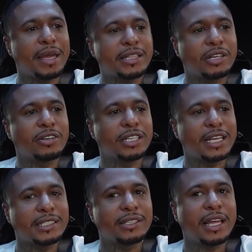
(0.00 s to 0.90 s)
May 3rd, and
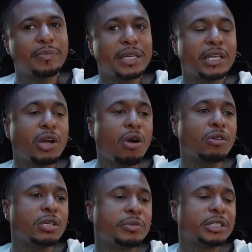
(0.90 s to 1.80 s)
they still ain't picked the
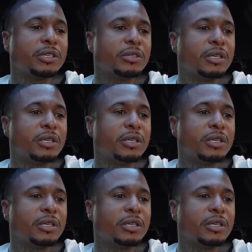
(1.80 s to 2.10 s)
car up. So